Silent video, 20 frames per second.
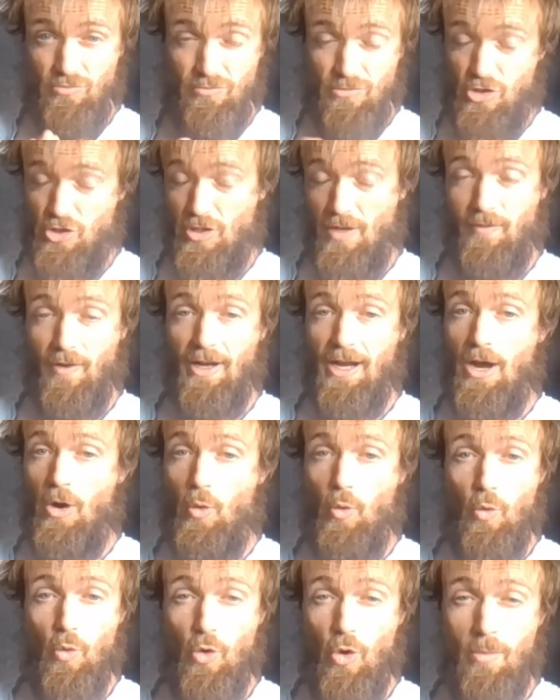stuff like that,
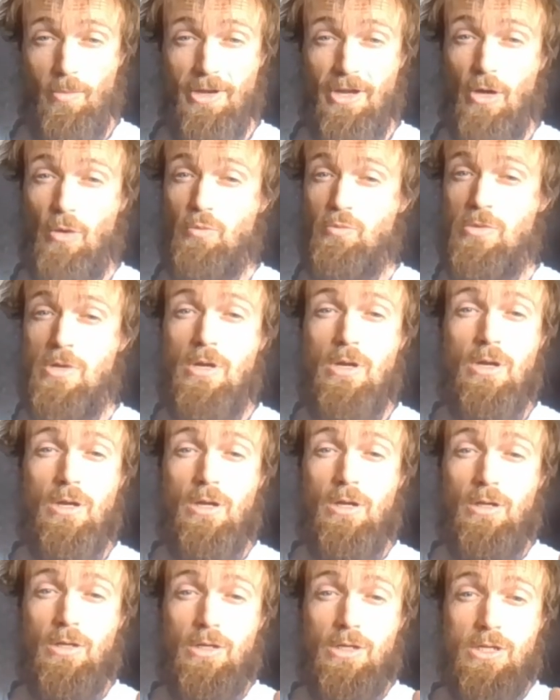all on my own.
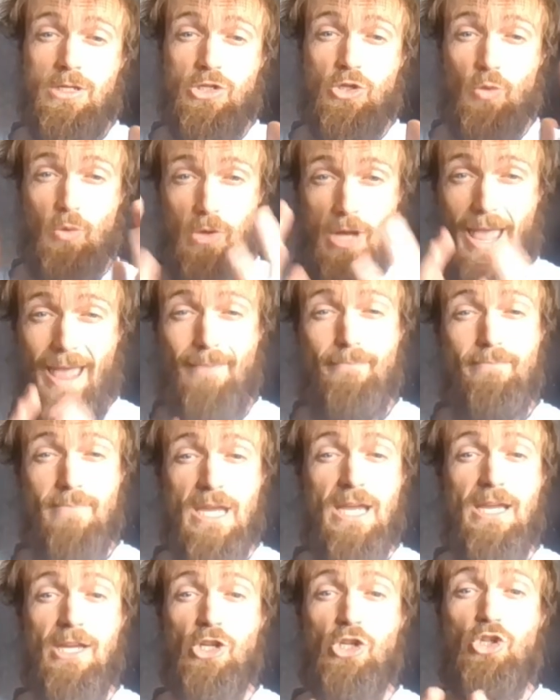So let
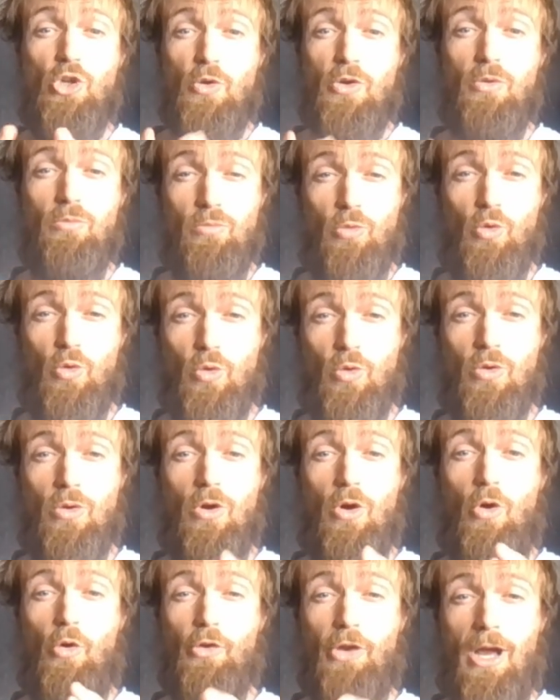me show you more
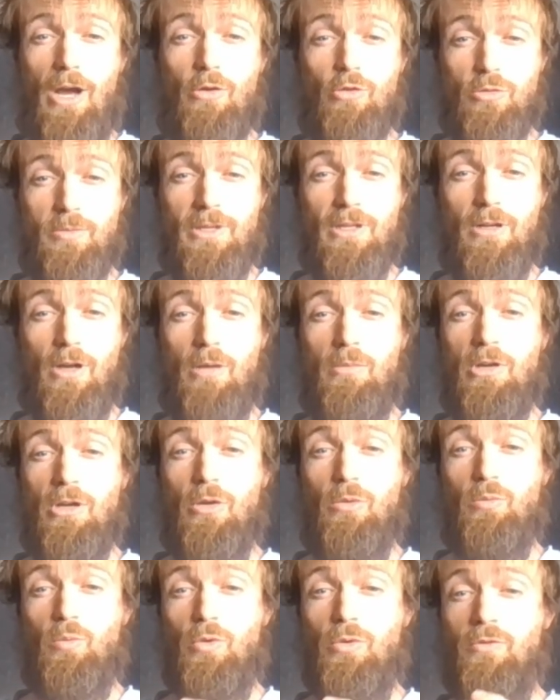on how to become a
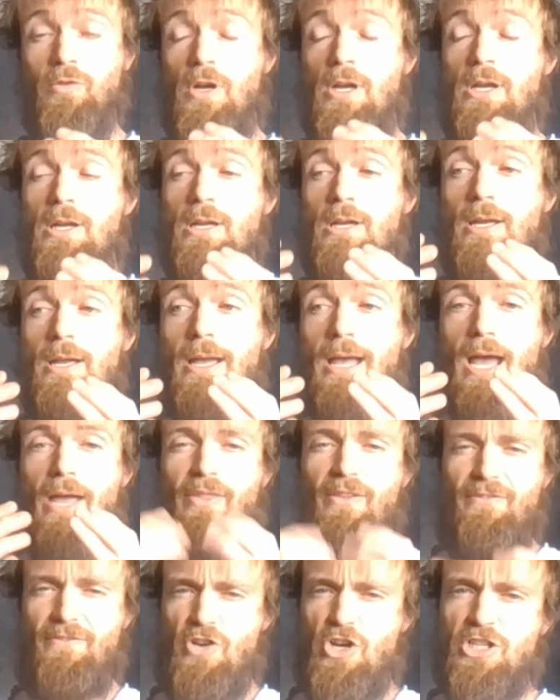lone wolf and
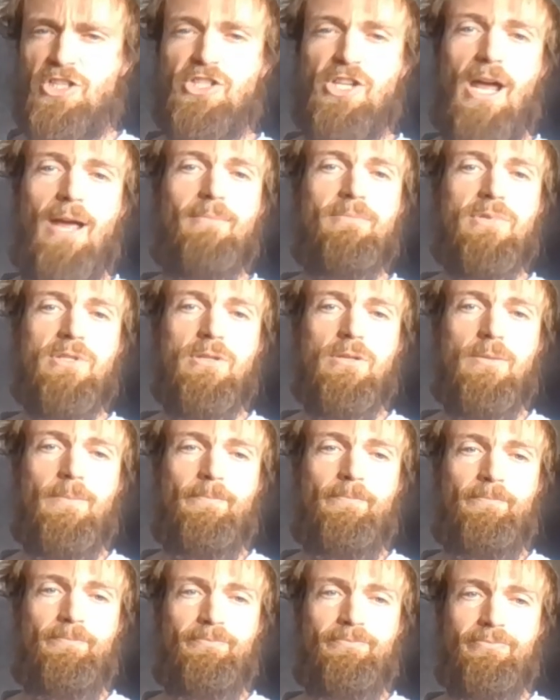the first steps.
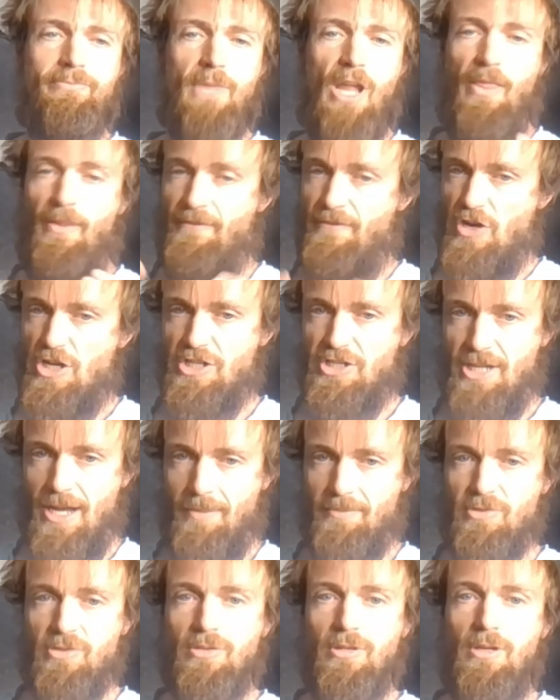And the first
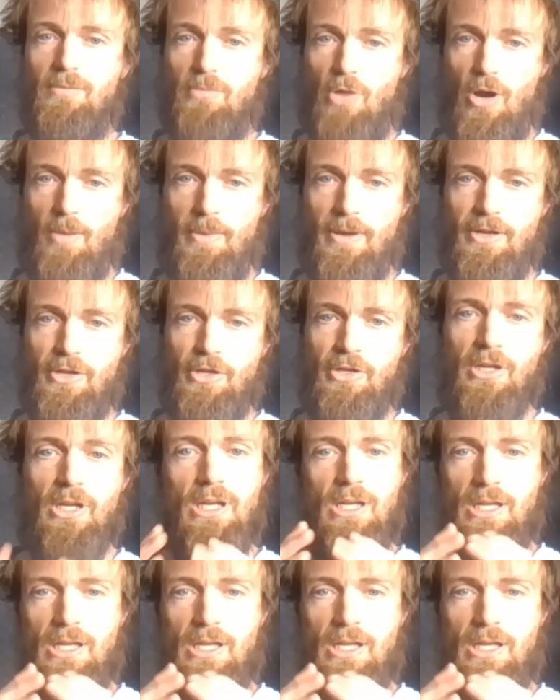steps, in my opinion,